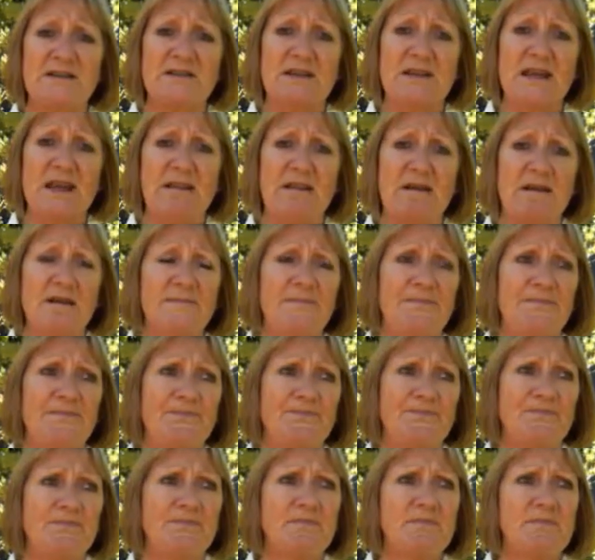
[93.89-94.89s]
together.
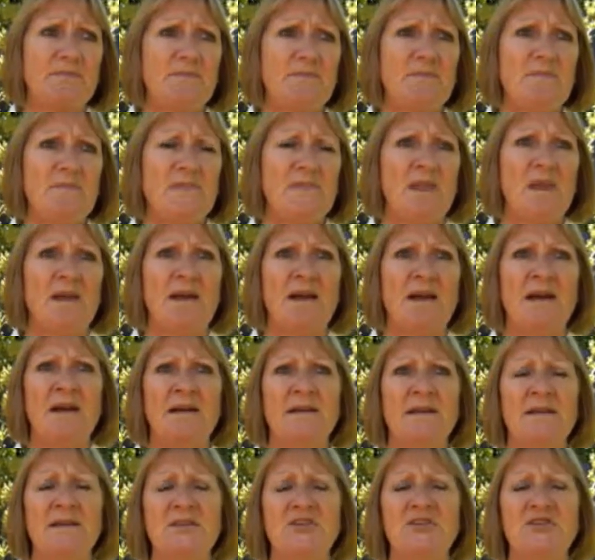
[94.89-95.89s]

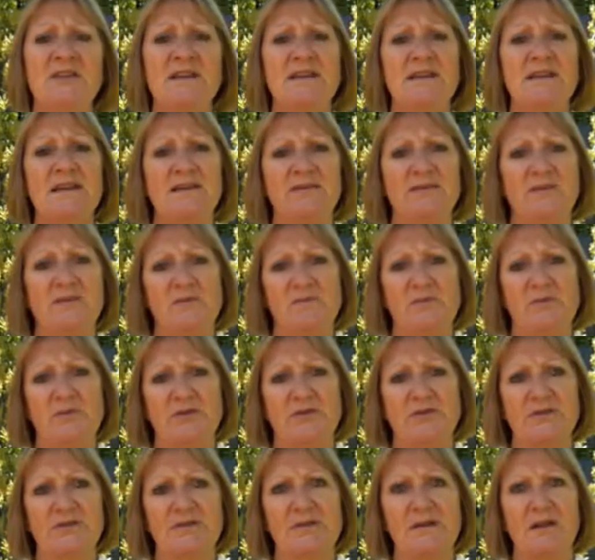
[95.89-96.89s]
And she is the
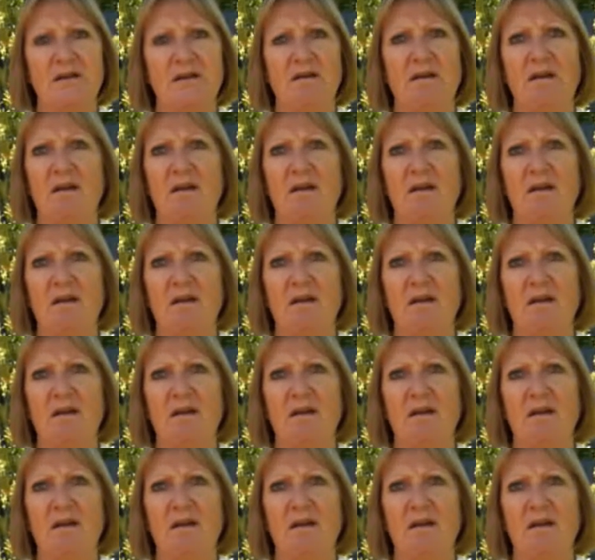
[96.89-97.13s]
most